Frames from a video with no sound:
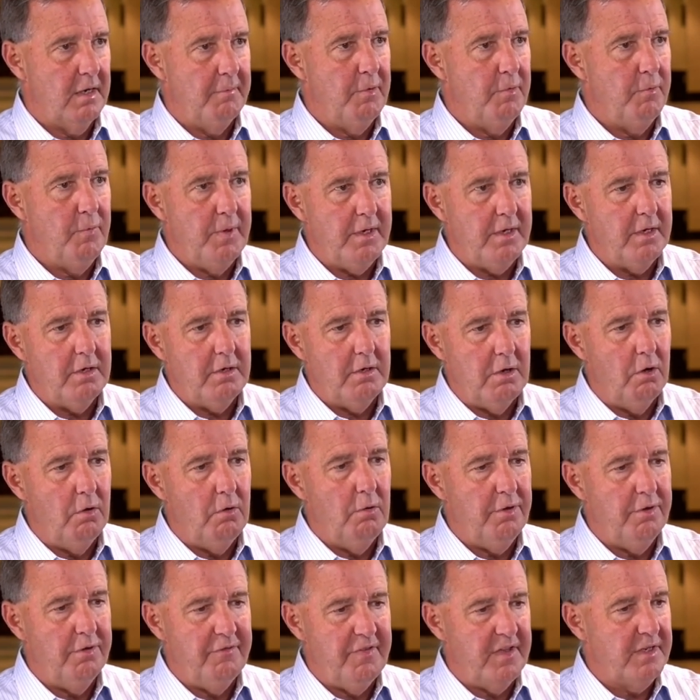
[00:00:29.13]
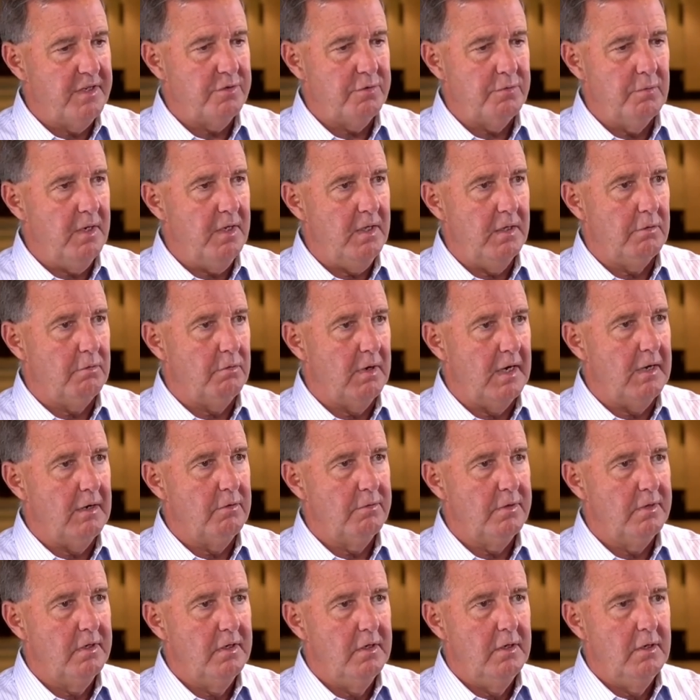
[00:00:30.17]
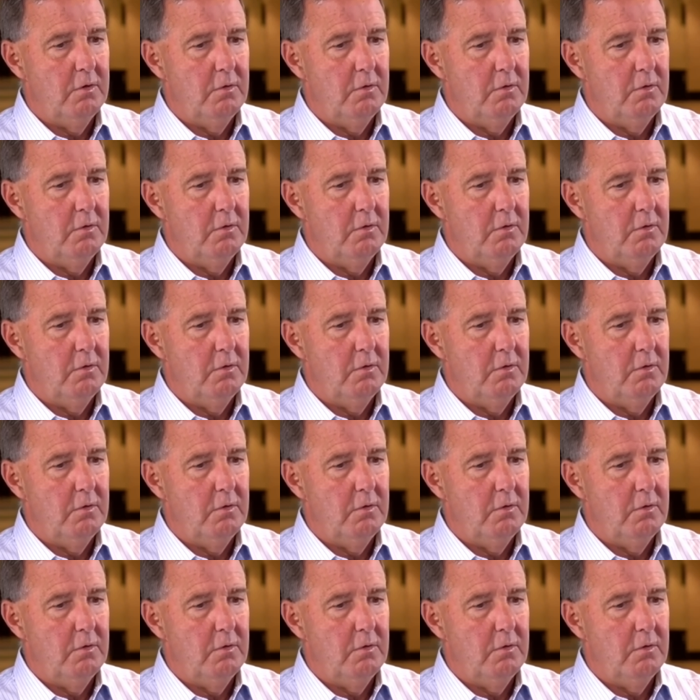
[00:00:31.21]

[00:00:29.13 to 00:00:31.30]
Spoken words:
I mean, we could go the Venezuela route